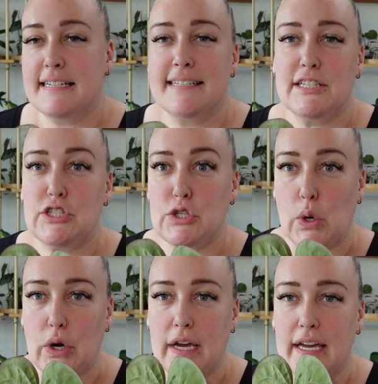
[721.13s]

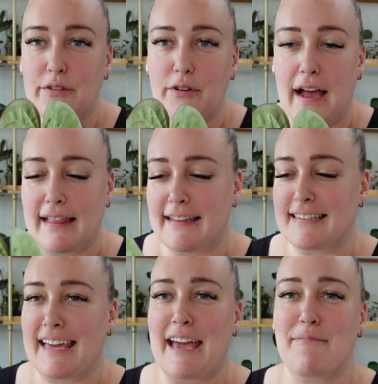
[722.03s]
sorry, Rylan
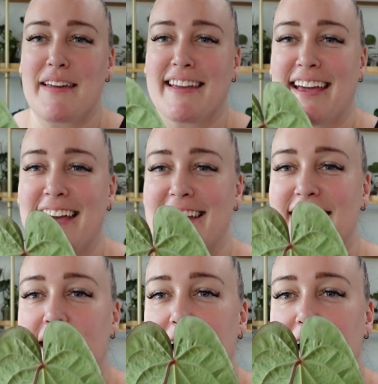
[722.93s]
came in again.